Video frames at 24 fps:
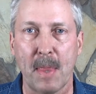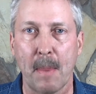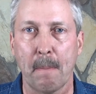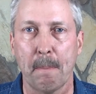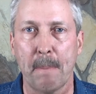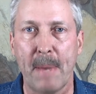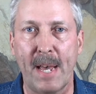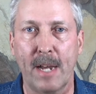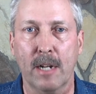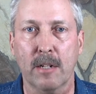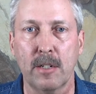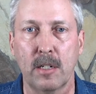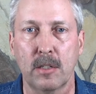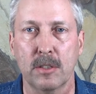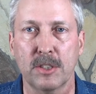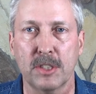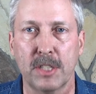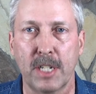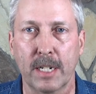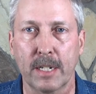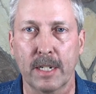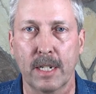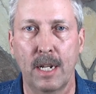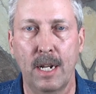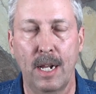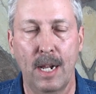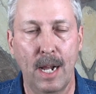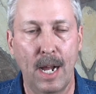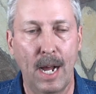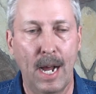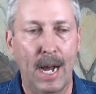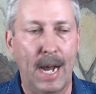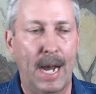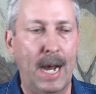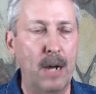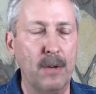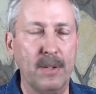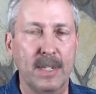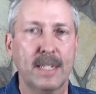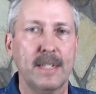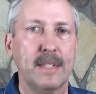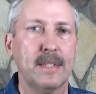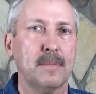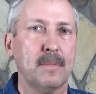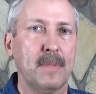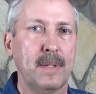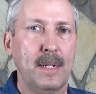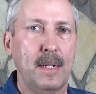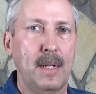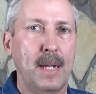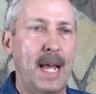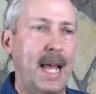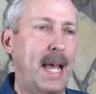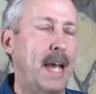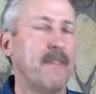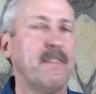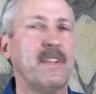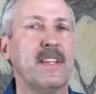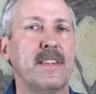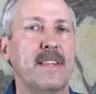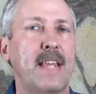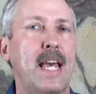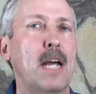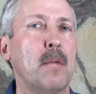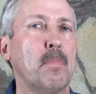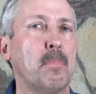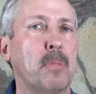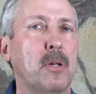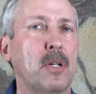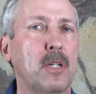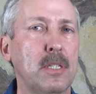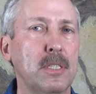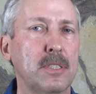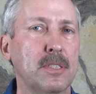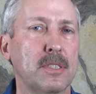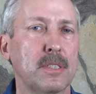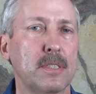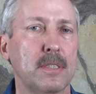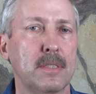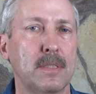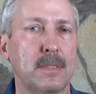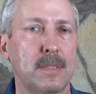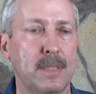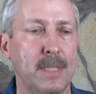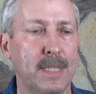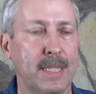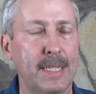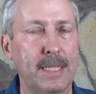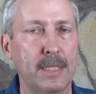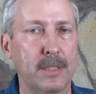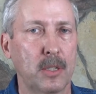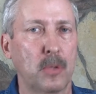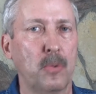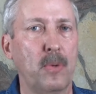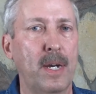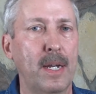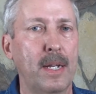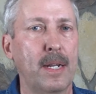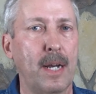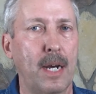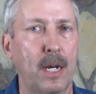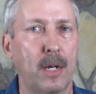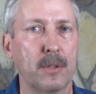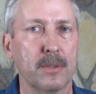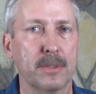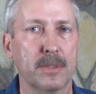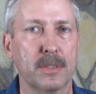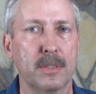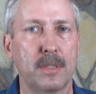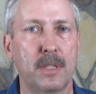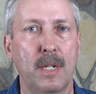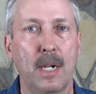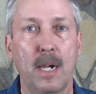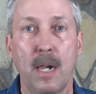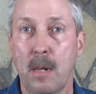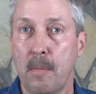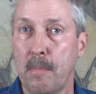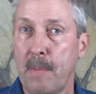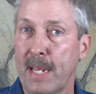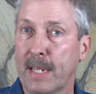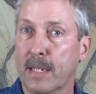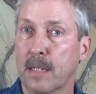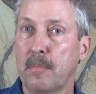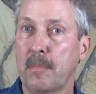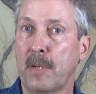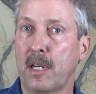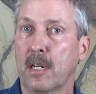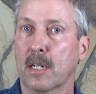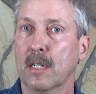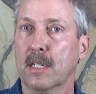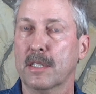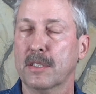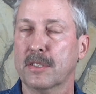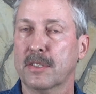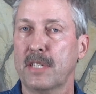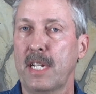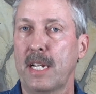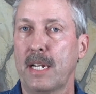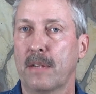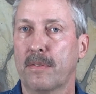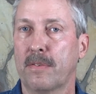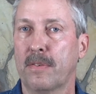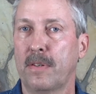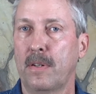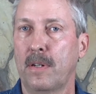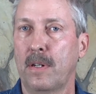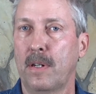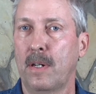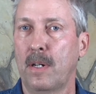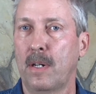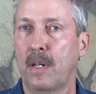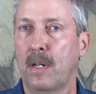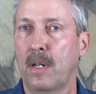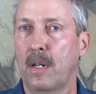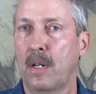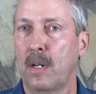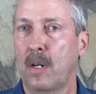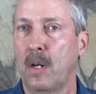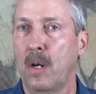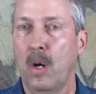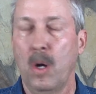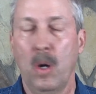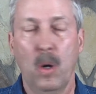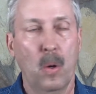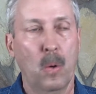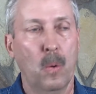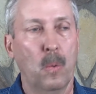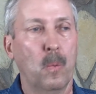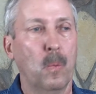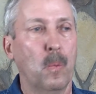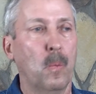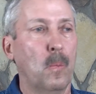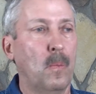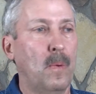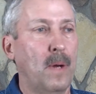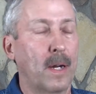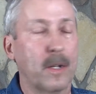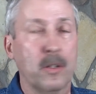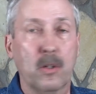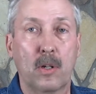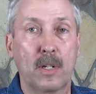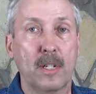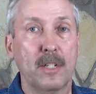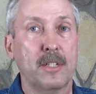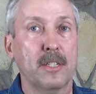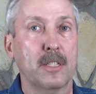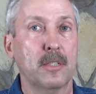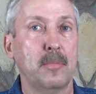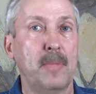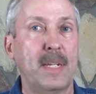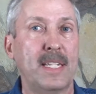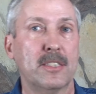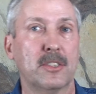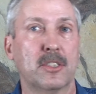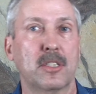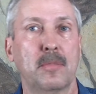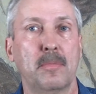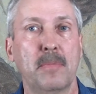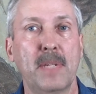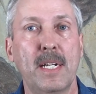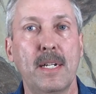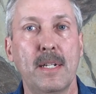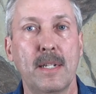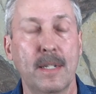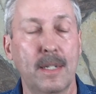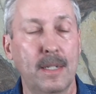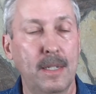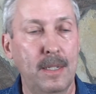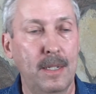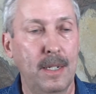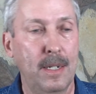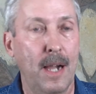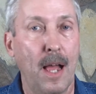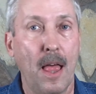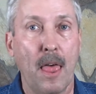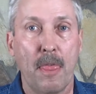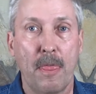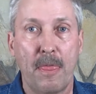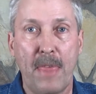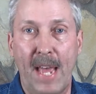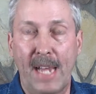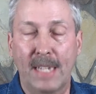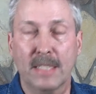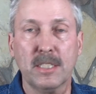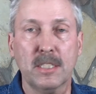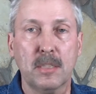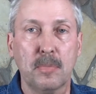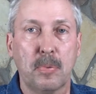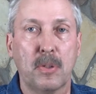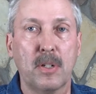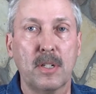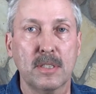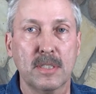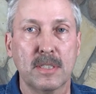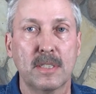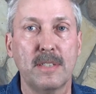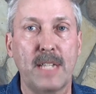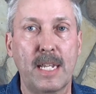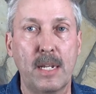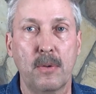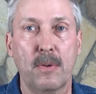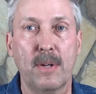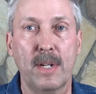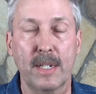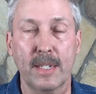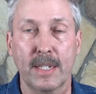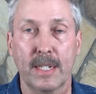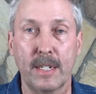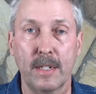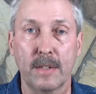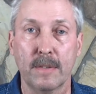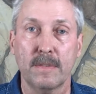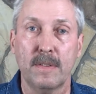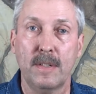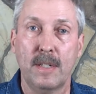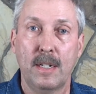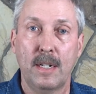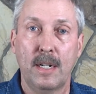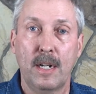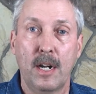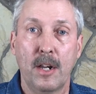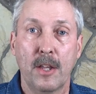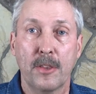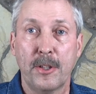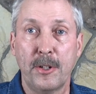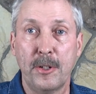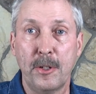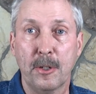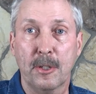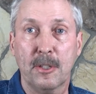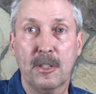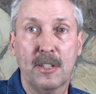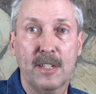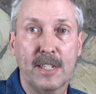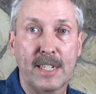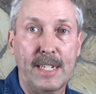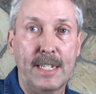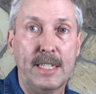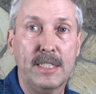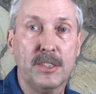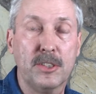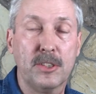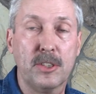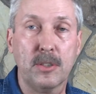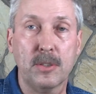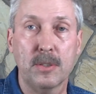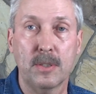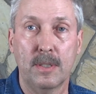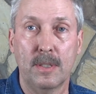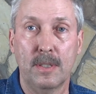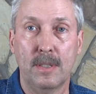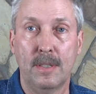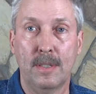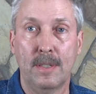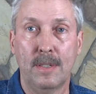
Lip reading: background check, how can having that person in the White House make America safe? According to the mainstream media, that's the person they want to give the nuclear keys to